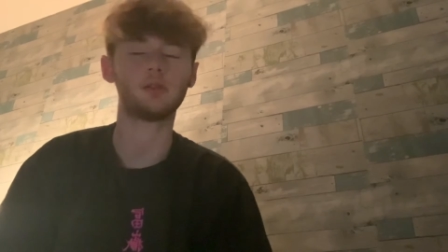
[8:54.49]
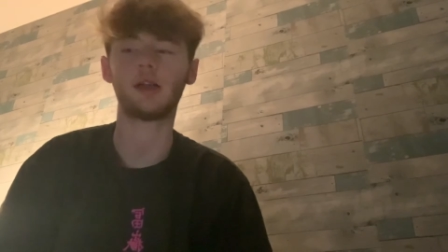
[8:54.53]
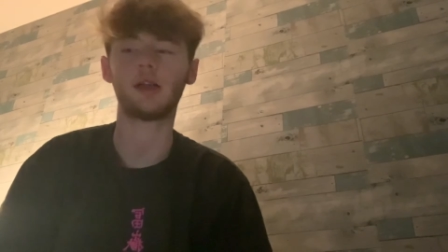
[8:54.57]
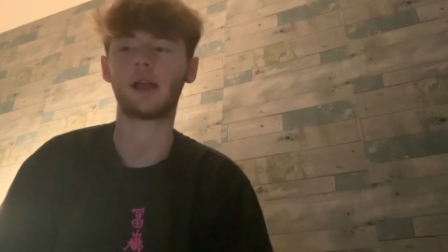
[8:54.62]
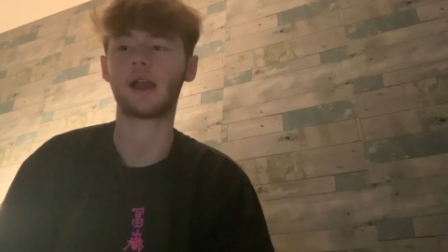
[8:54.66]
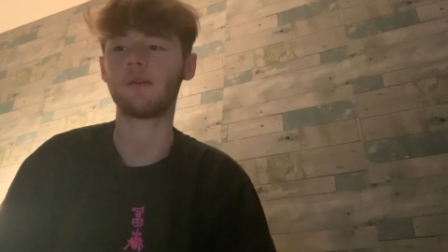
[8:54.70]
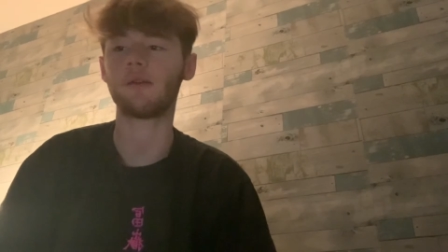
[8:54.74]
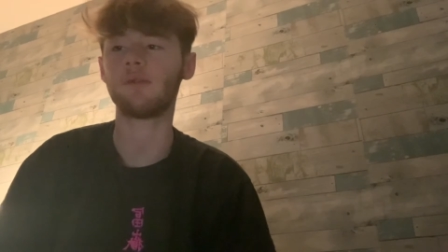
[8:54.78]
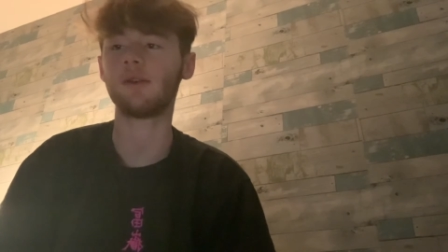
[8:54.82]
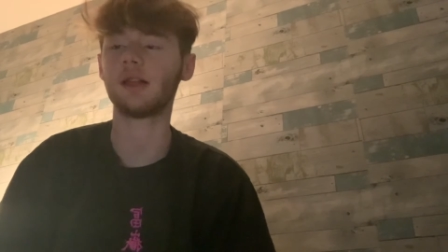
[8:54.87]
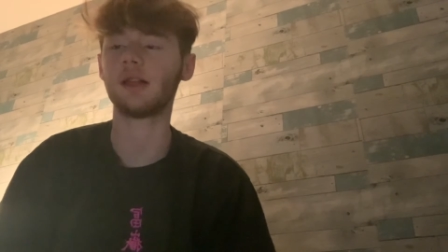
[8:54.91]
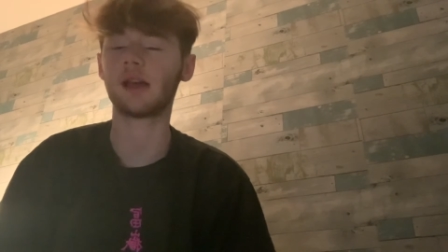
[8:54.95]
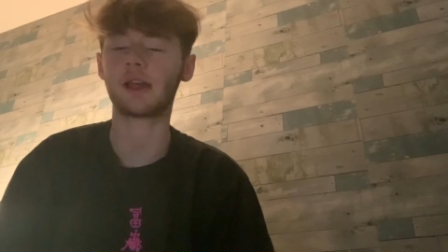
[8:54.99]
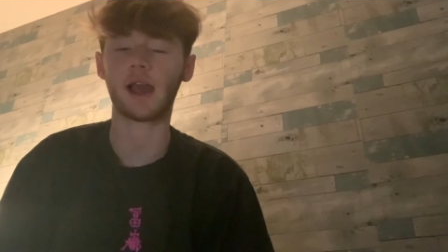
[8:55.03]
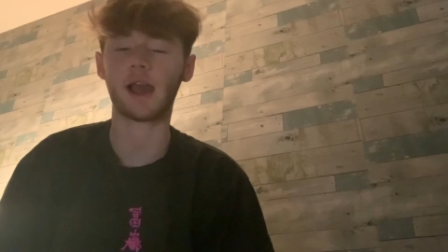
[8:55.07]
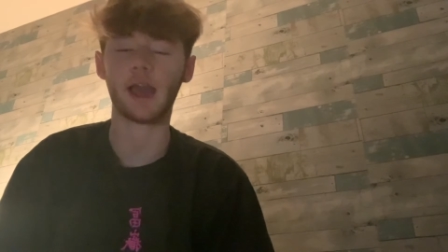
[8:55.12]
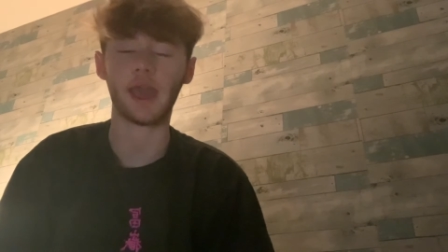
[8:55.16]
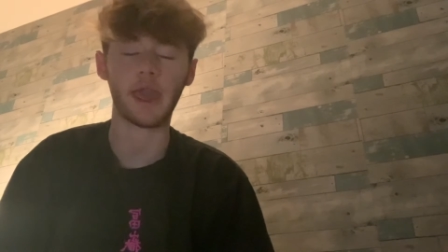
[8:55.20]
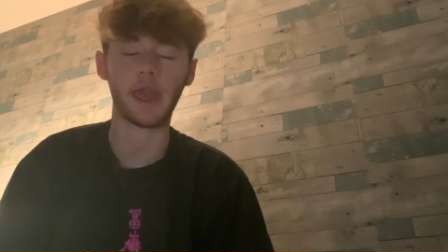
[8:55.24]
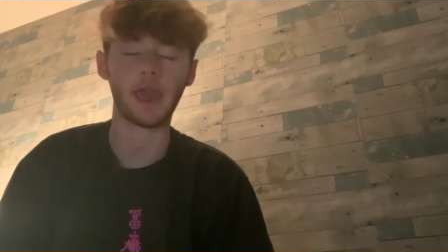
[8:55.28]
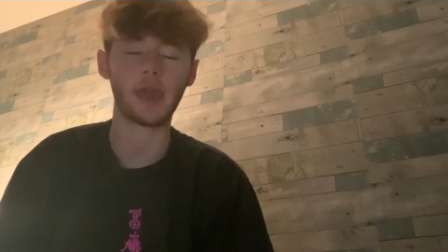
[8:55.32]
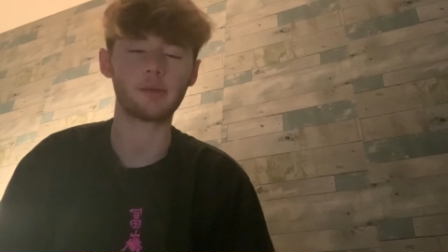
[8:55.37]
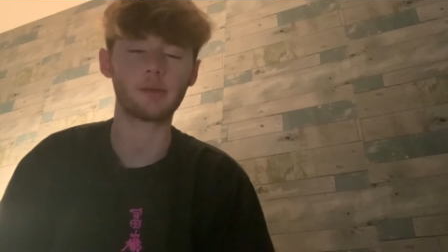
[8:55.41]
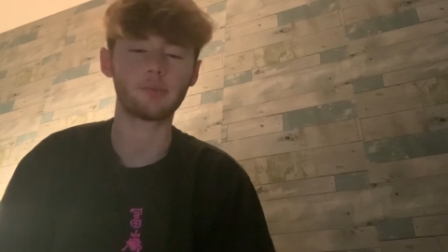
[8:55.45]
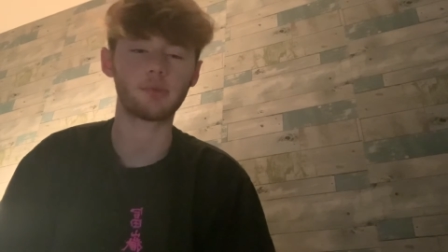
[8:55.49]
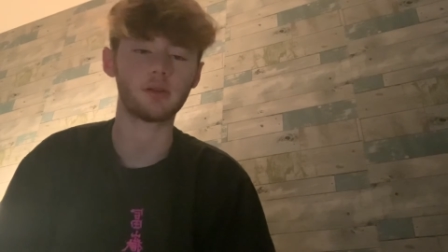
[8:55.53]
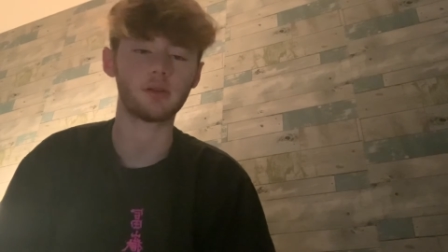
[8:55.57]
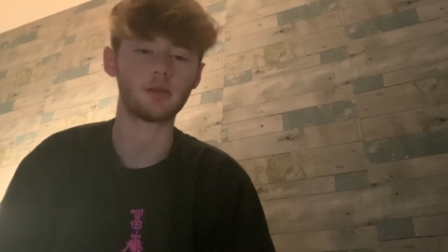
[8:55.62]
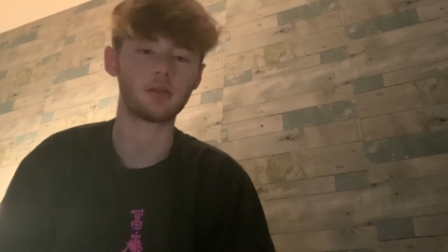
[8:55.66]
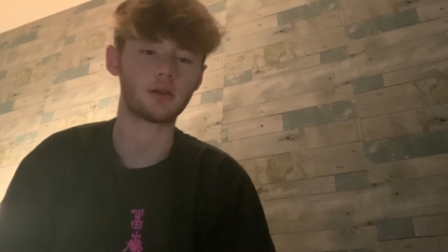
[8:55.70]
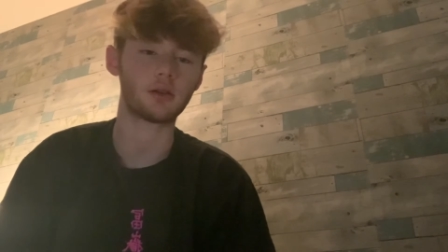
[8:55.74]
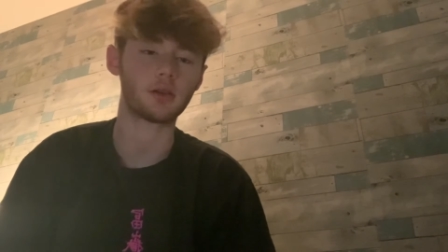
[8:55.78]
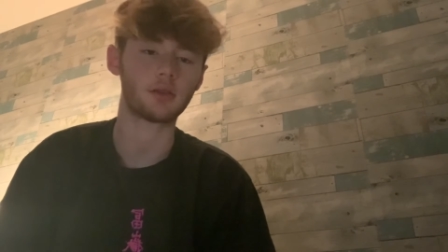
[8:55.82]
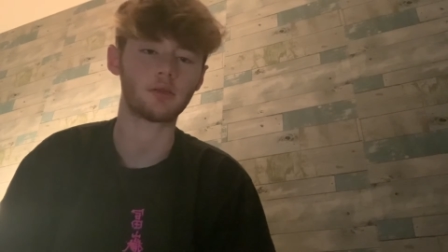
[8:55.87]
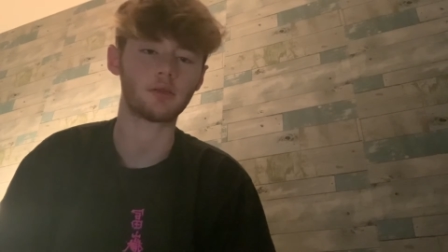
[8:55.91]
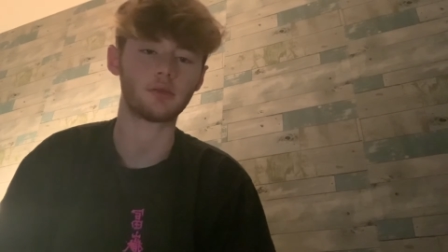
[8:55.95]
Like I feel like I am, but I
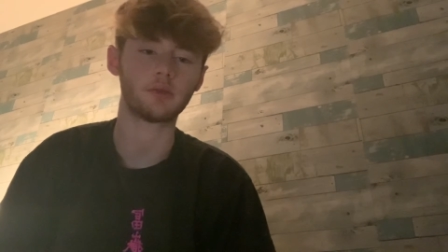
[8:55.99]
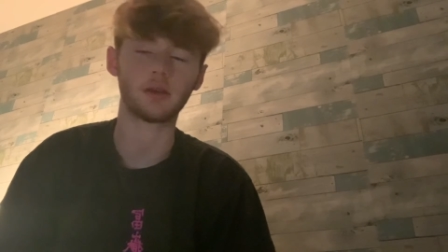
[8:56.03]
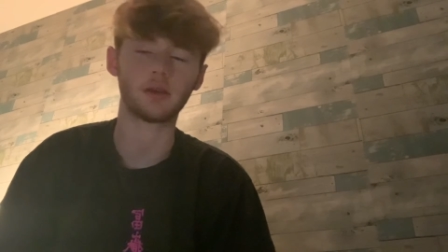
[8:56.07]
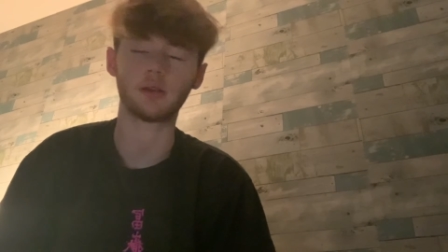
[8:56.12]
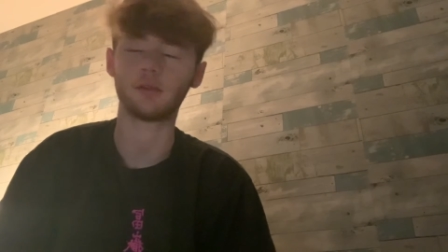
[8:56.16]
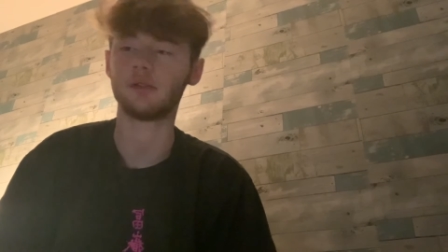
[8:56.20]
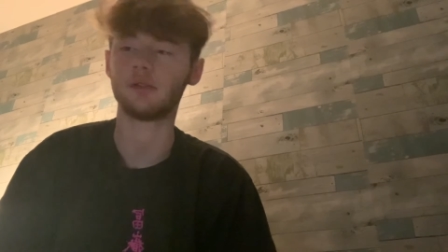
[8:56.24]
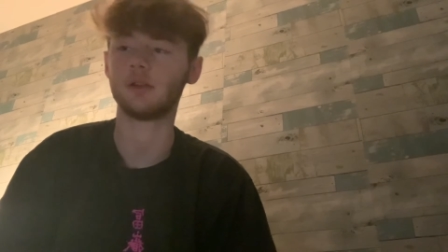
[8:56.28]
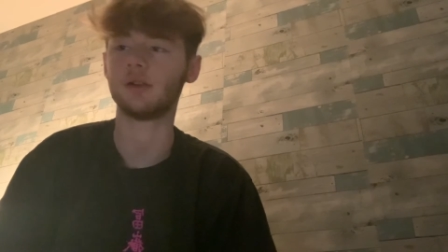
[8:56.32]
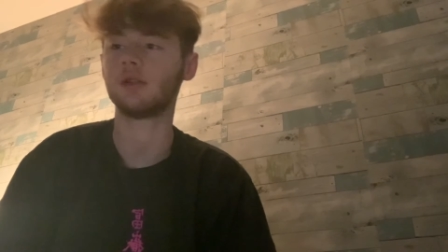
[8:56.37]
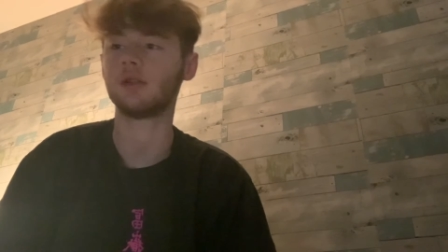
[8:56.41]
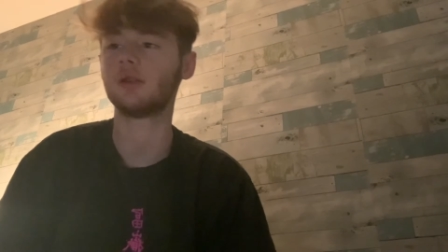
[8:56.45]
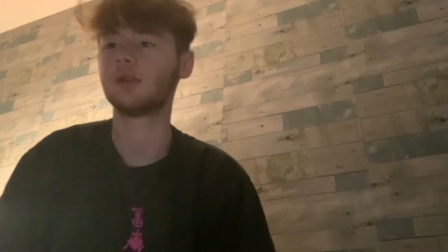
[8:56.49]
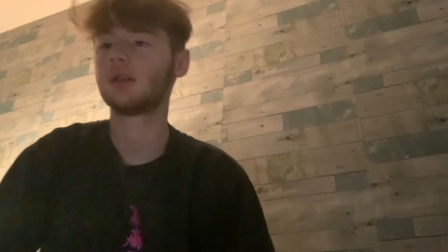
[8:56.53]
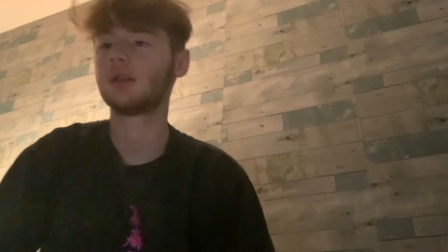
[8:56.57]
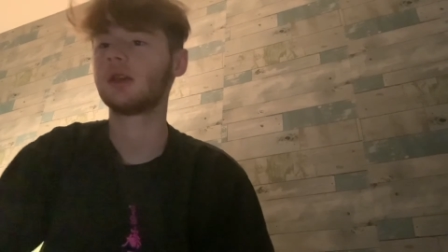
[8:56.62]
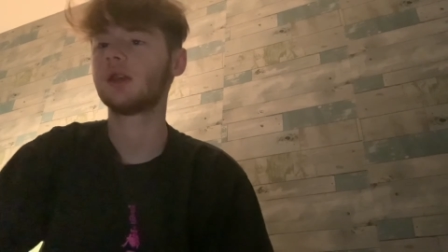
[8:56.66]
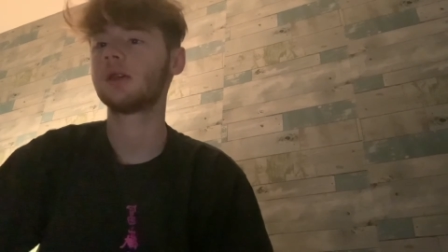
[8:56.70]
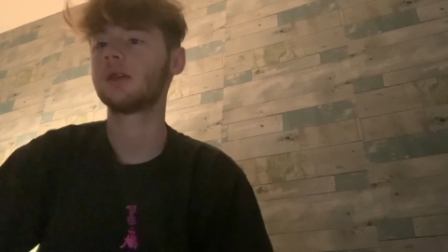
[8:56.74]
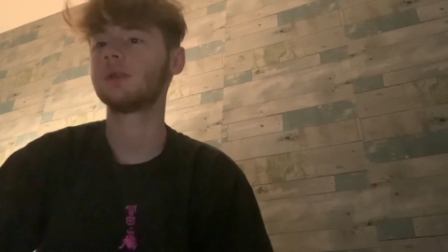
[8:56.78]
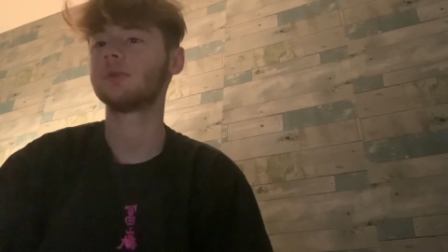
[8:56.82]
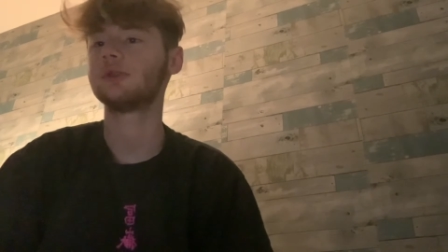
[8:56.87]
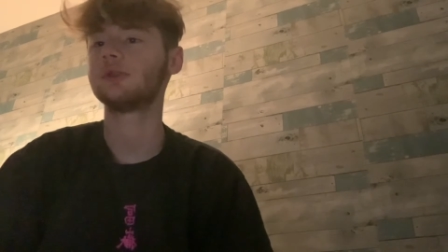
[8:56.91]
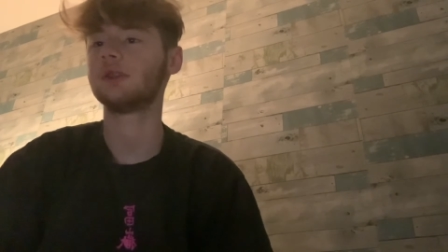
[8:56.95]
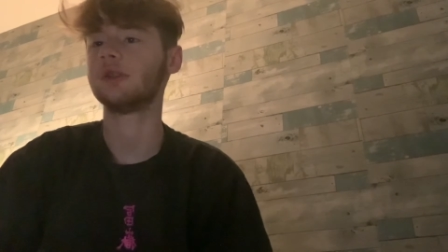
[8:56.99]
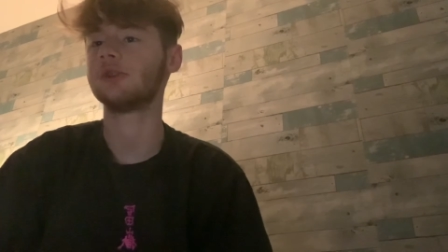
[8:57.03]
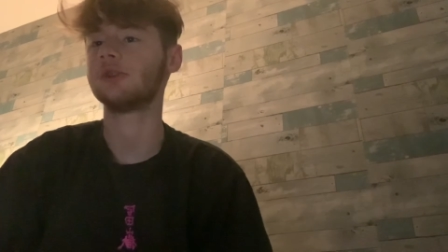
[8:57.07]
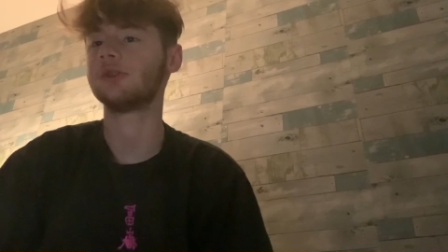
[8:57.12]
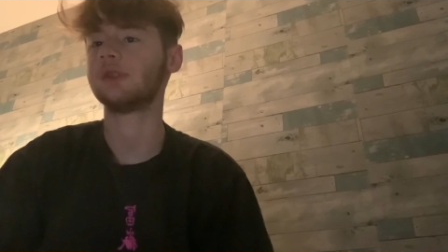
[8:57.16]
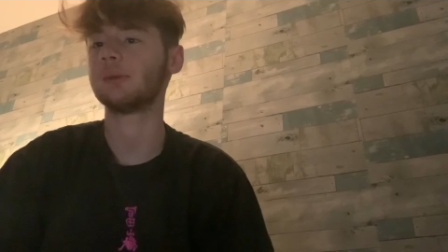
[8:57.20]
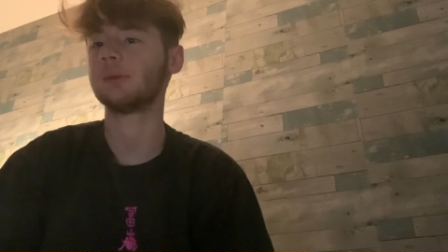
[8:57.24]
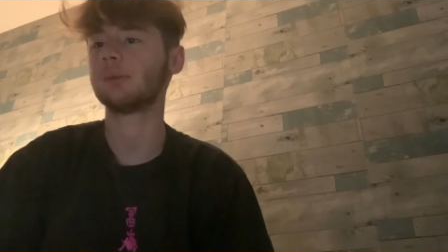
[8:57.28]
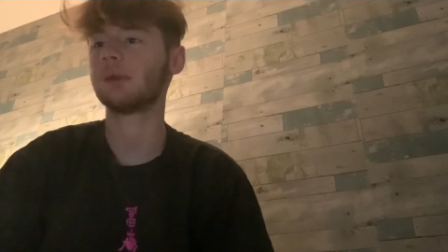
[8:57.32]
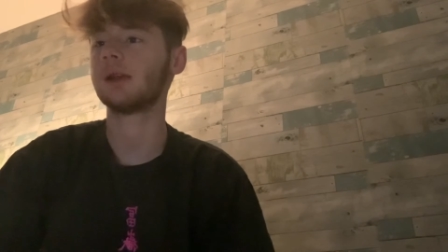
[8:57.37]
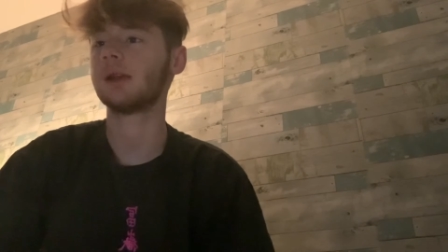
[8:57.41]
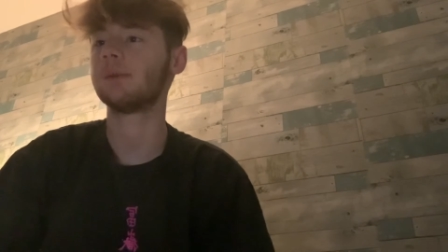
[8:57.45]
don't know. I don't know. Saying his
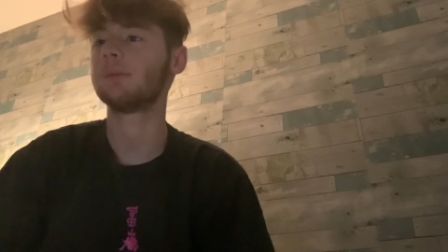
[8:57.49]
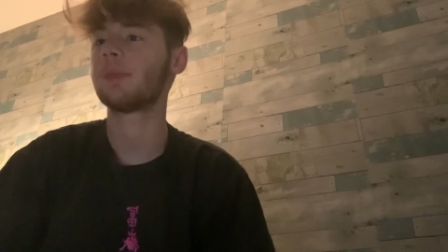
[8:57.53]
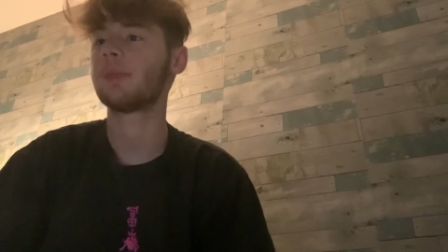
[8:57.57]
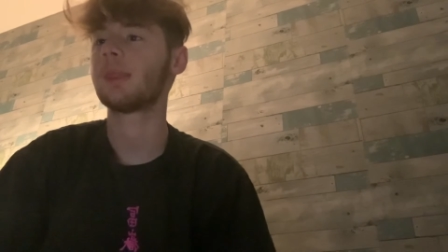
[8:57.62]
name right.